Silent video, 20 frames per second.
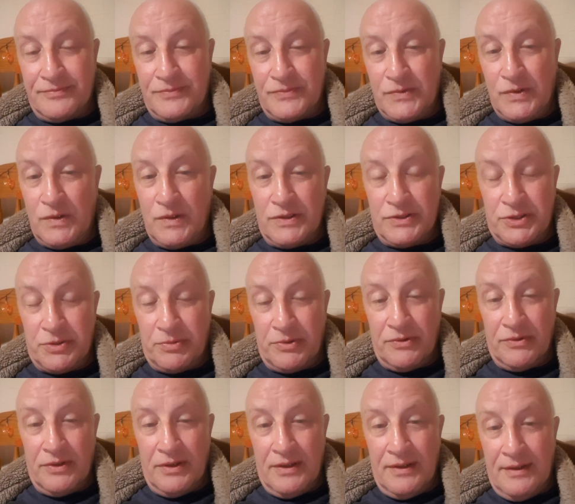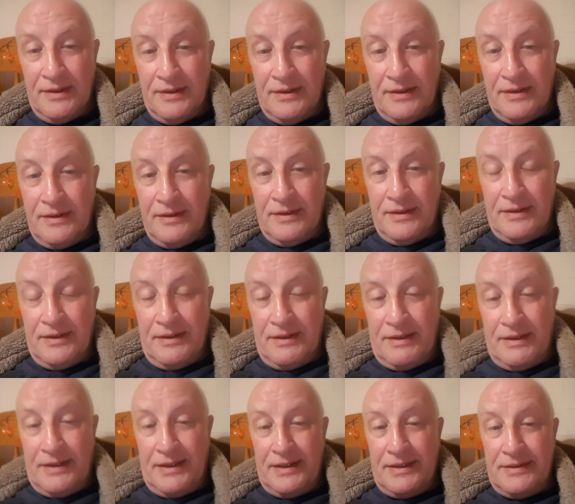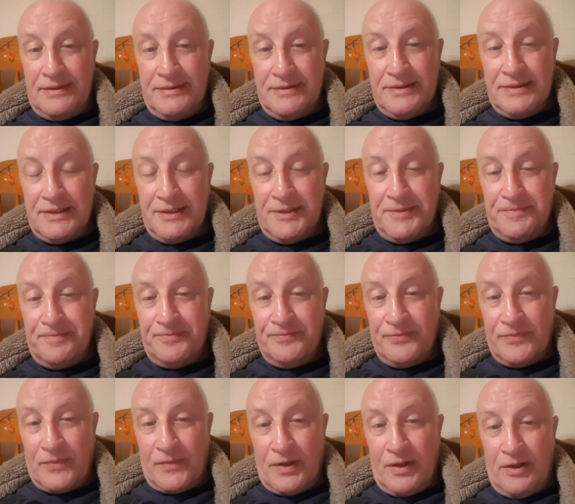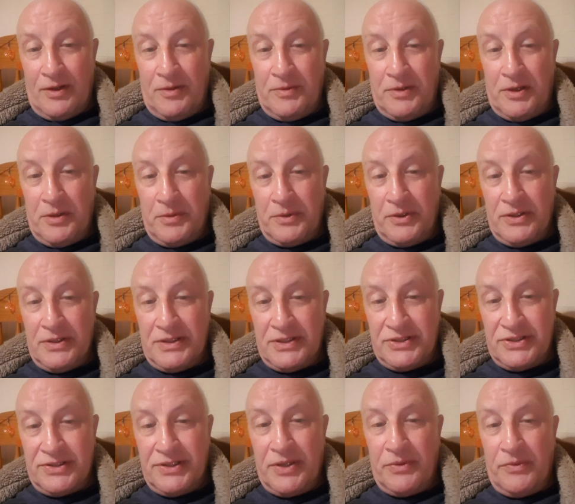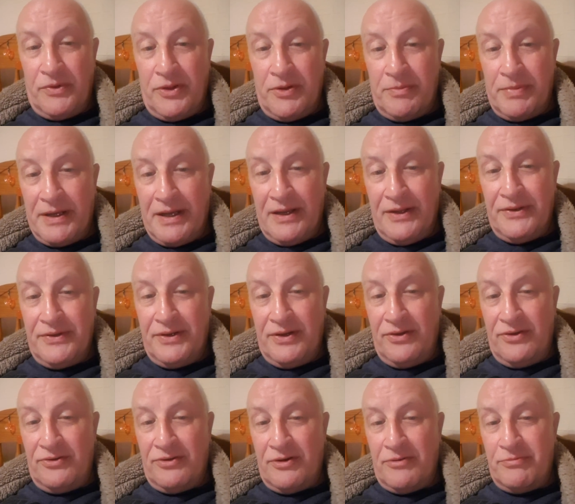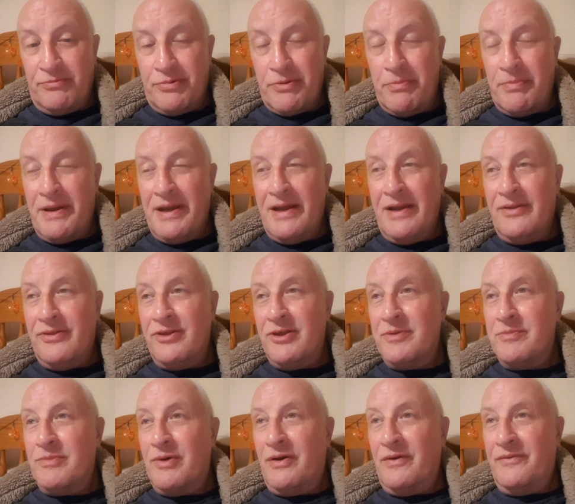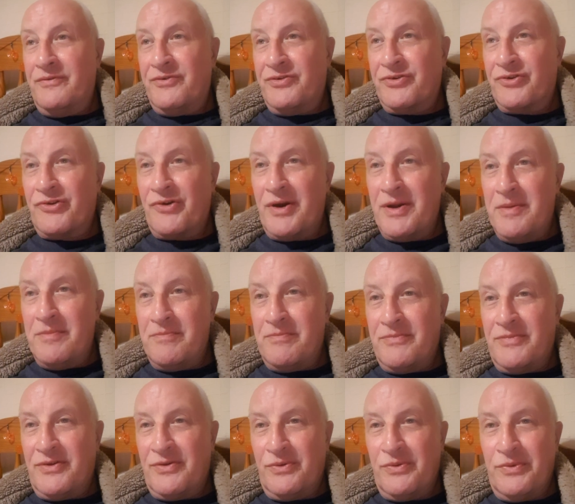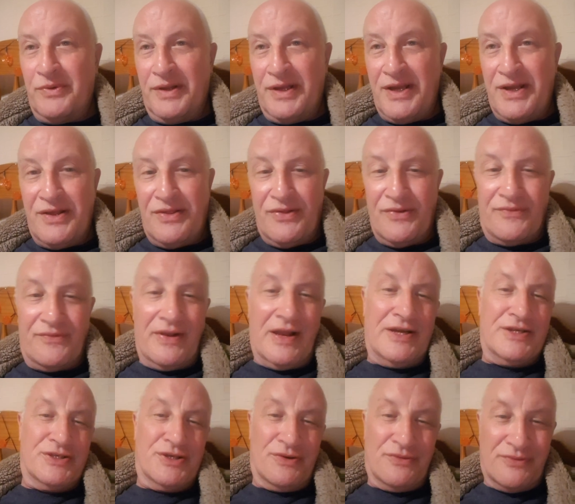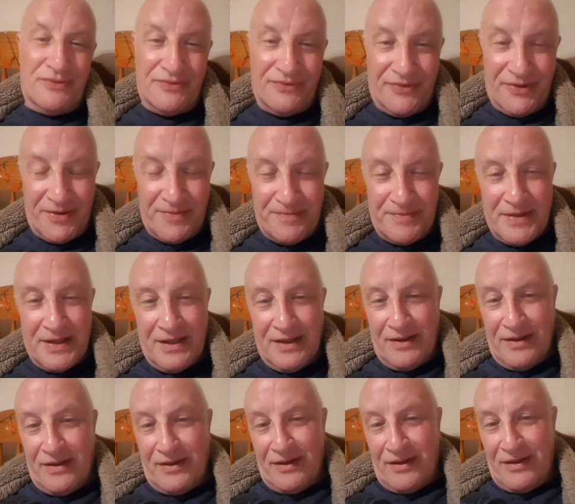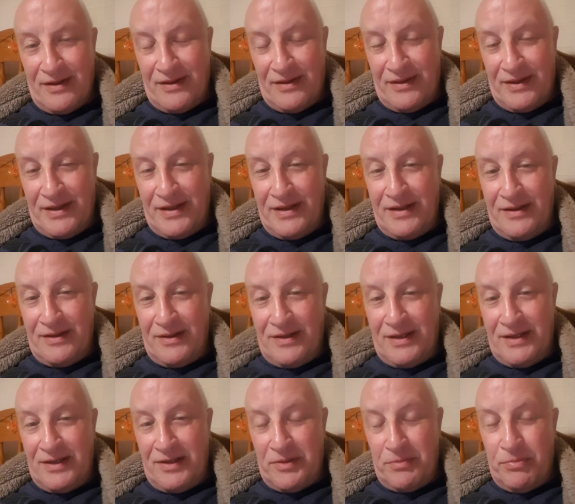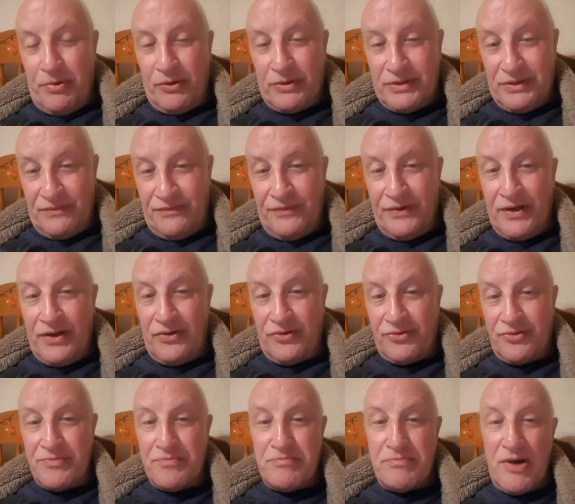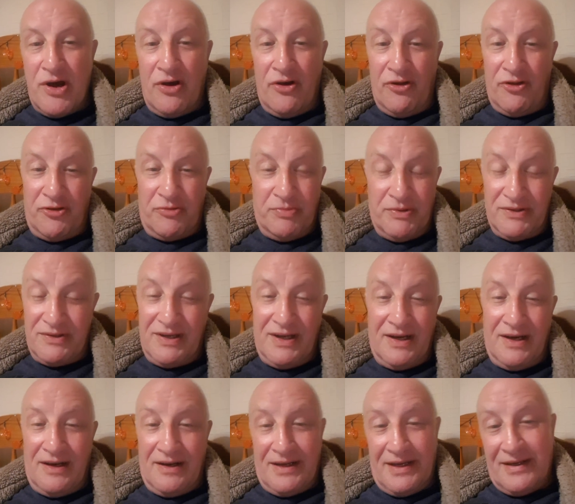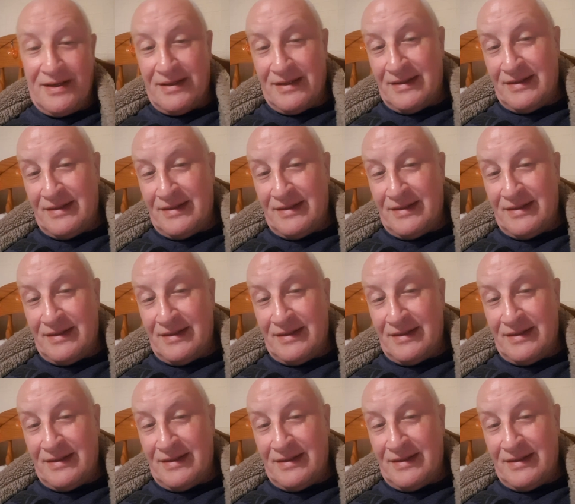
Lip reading: knowledgeable, and I'm going to stick with the Burgundians. I've prepared them. I've scraped all the flash off of them. The box of figures from Mars, particularly,